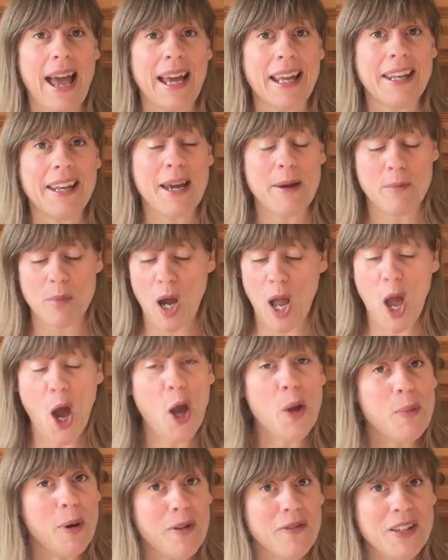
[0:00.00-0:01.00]
And um, I
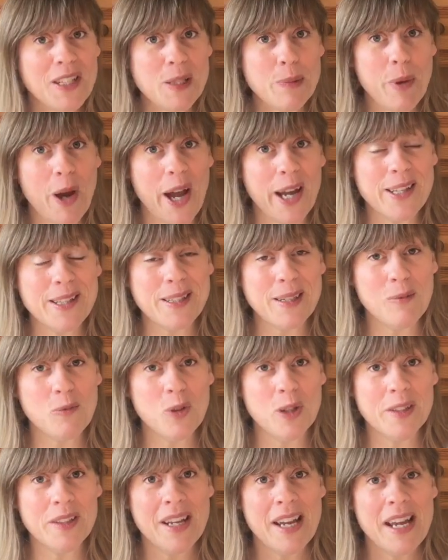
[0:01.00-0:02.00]
hope I've inspired
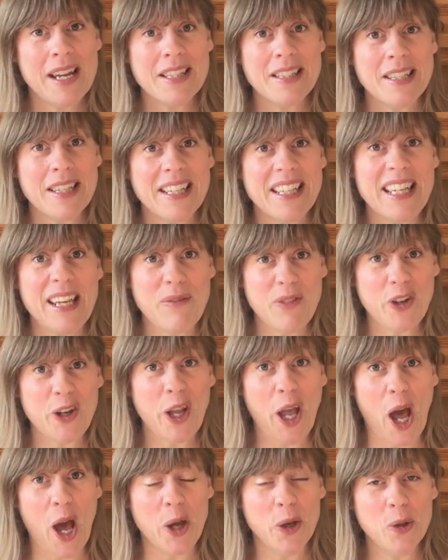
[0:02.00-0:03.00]
someone to give it a
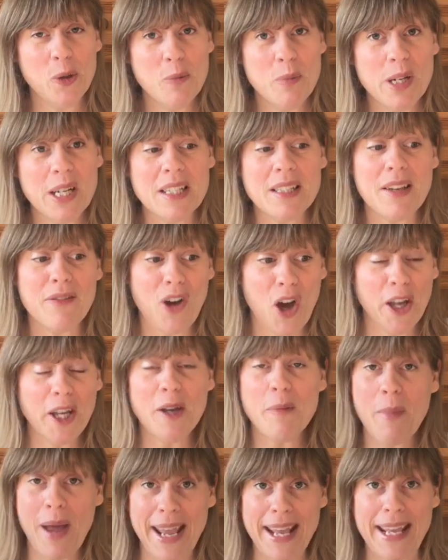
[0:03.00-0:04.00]
go because if I
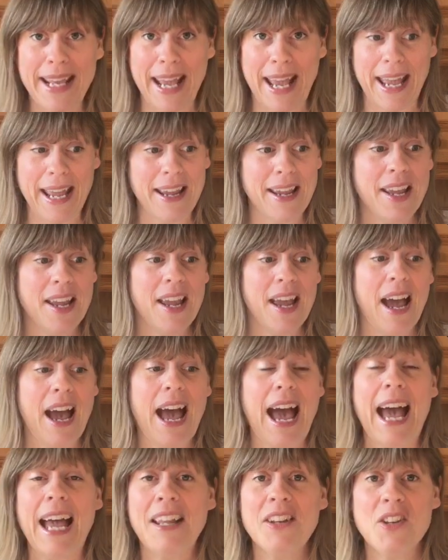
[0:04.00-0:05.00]
can make it
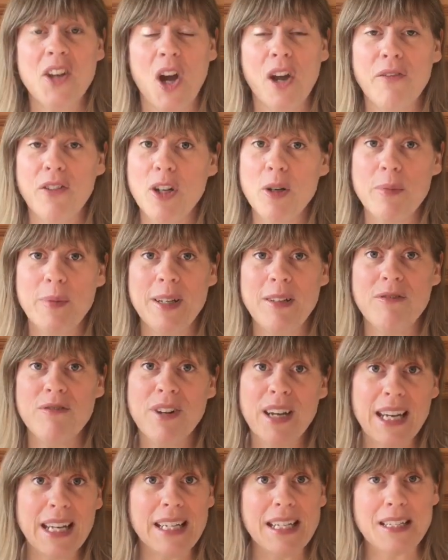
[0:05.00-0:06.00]
and I've only been
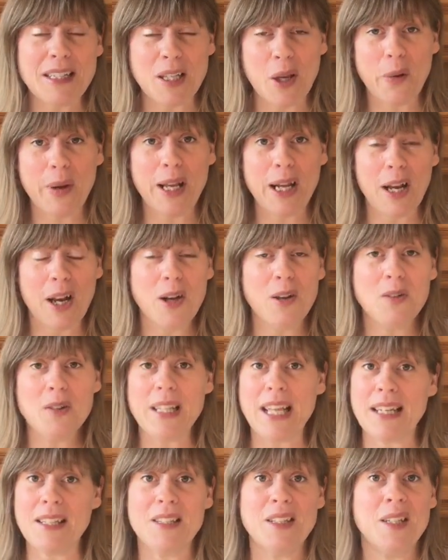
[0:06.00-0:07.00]
really sewing clothes
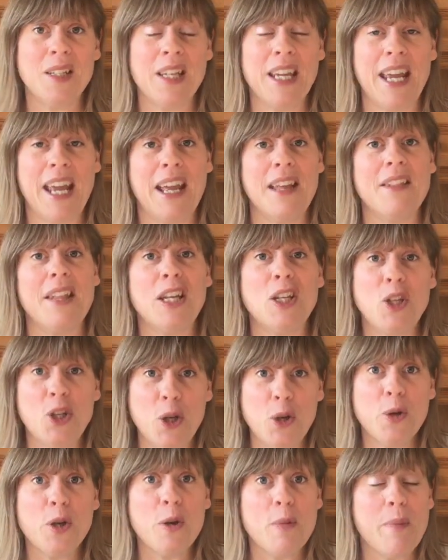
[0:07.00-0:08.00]
less than a year, then
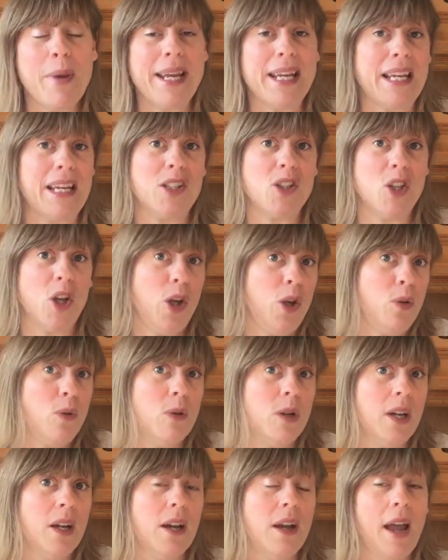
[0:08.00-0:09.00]
you can make it too.
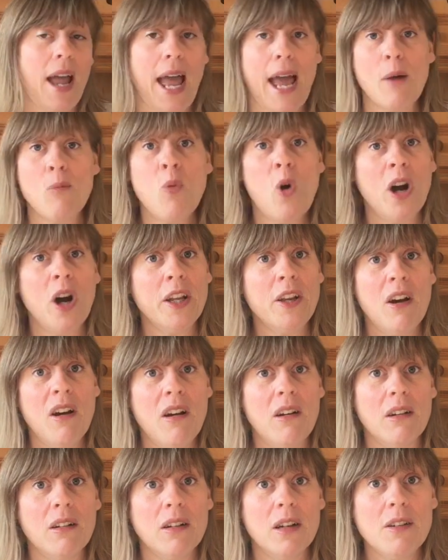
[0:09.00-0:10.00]
And why
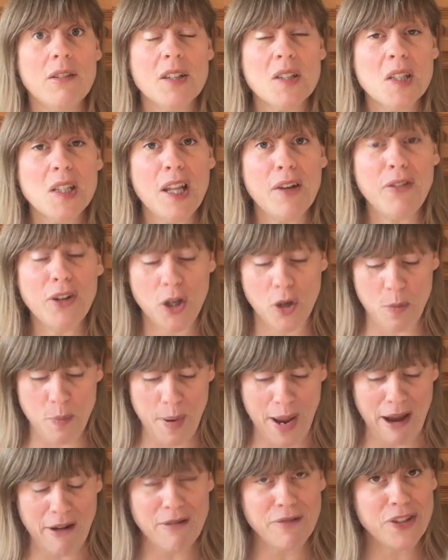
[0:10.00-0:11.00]
not? Who doesn't love a good
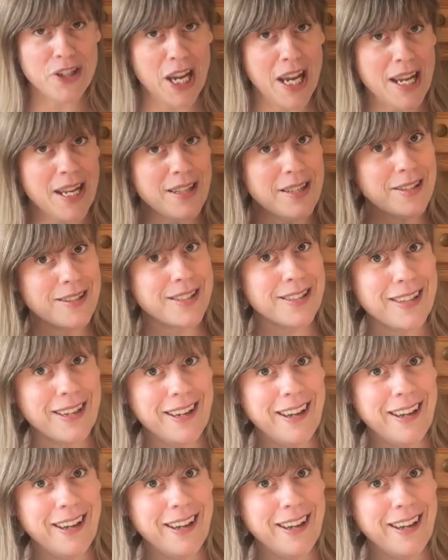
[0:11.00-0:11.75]
pair of jeans?